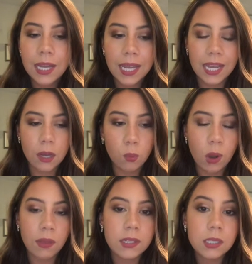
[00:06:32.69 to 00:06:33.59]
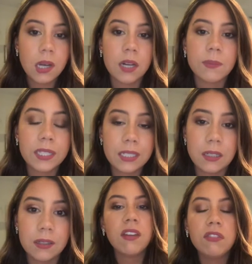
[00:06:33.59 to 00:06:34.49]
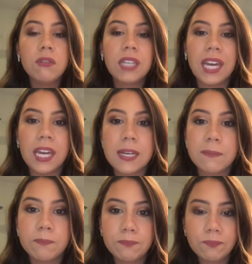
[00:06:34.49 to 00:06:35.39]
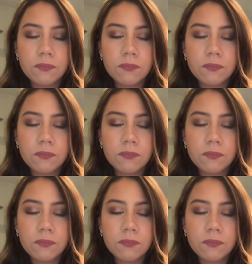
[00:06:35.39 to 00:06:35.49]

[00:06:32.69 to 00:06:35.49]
And while that's not a big deal, if you can